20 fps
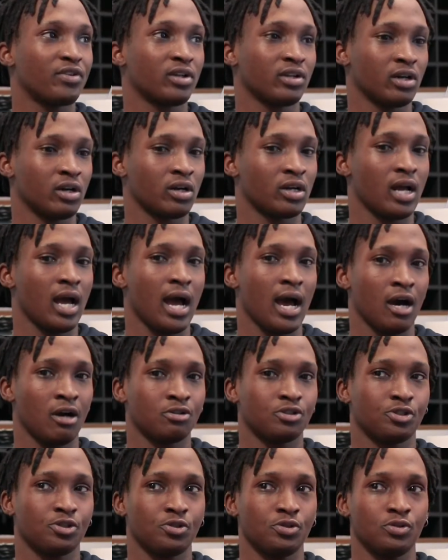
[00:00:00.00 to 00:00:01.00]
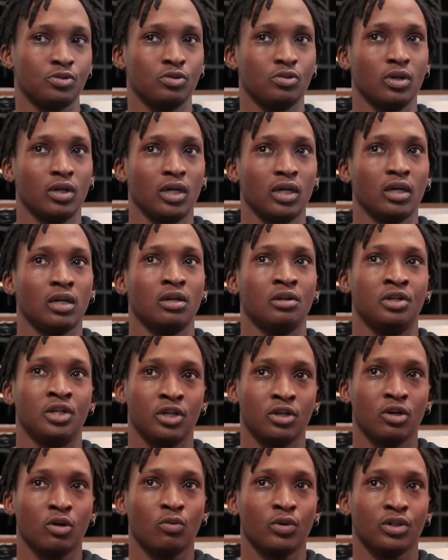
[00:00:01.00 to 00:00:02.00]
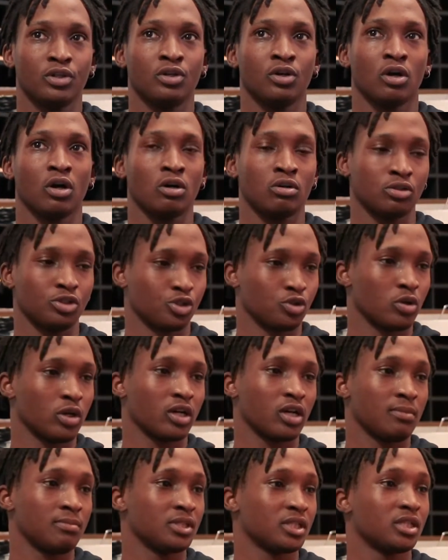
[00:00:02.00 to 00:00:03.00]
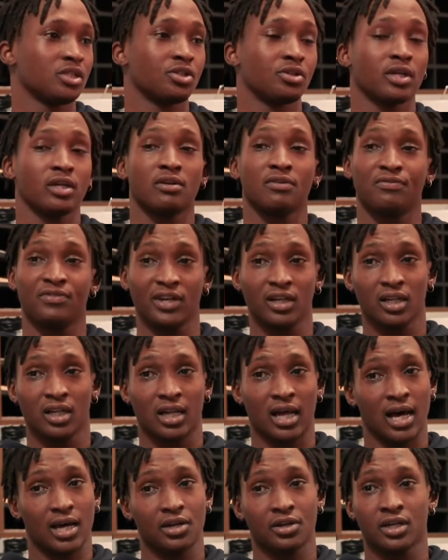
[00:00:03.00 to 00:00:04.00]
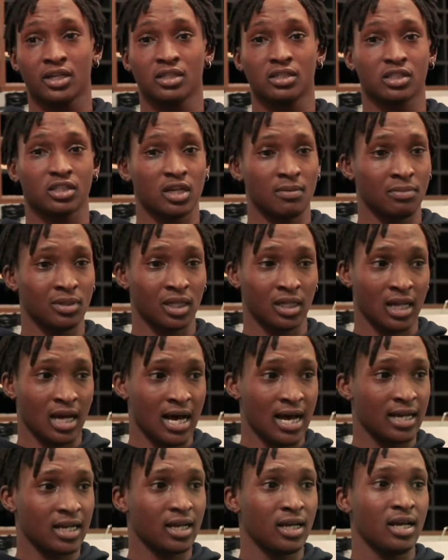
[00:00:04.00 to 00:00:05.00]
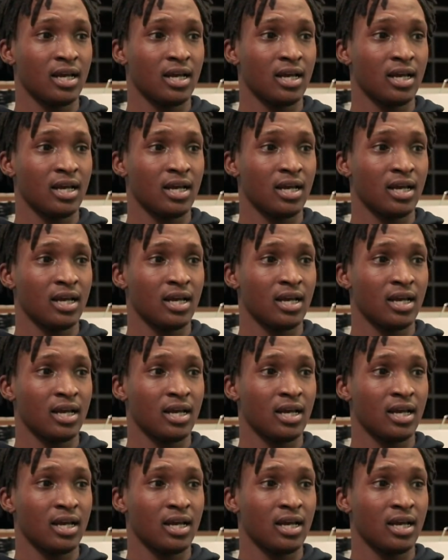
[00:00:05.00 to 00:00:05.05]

to learn how to deal with your own shortcomings, because you're going to fail a lot, you're going to stumble a lot,